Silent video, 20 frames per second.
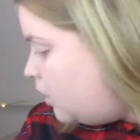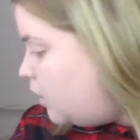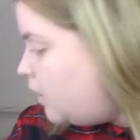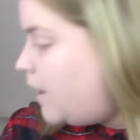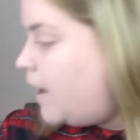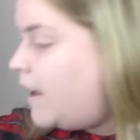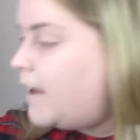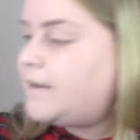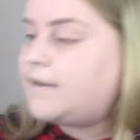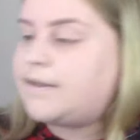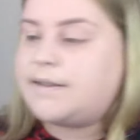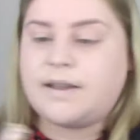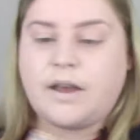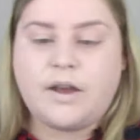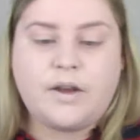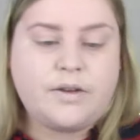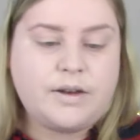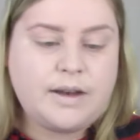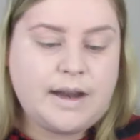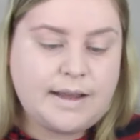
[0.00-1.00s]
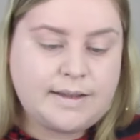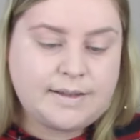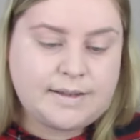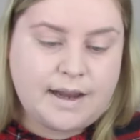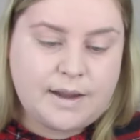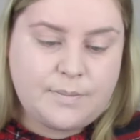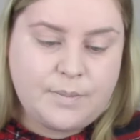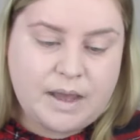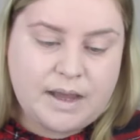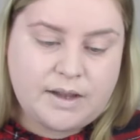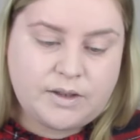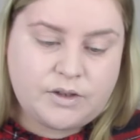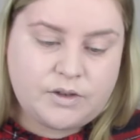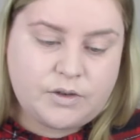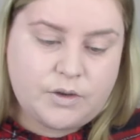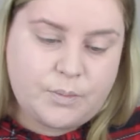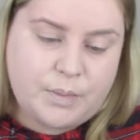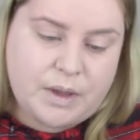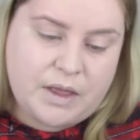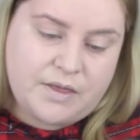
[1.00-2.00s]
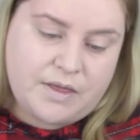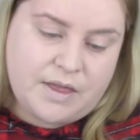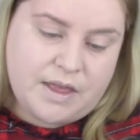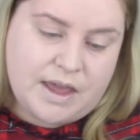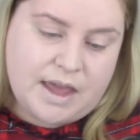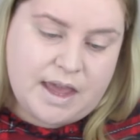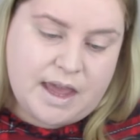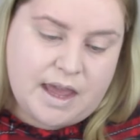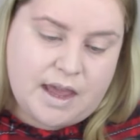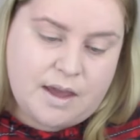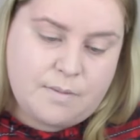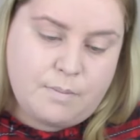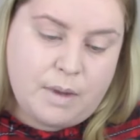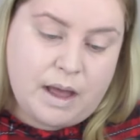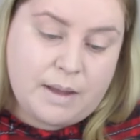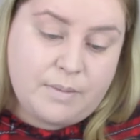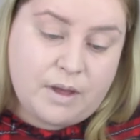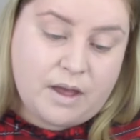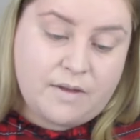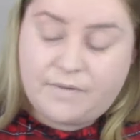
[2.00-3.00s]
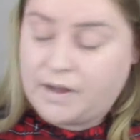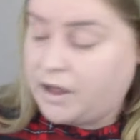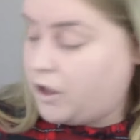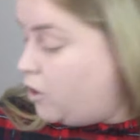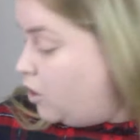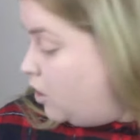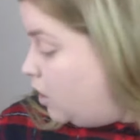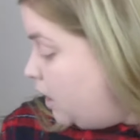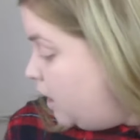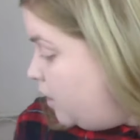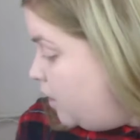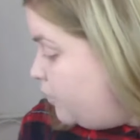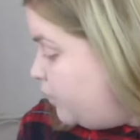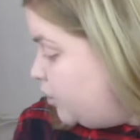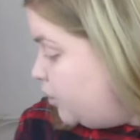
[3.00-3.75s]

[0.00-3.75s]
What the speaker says: Okay, so next I picked up the My Perfect Colour,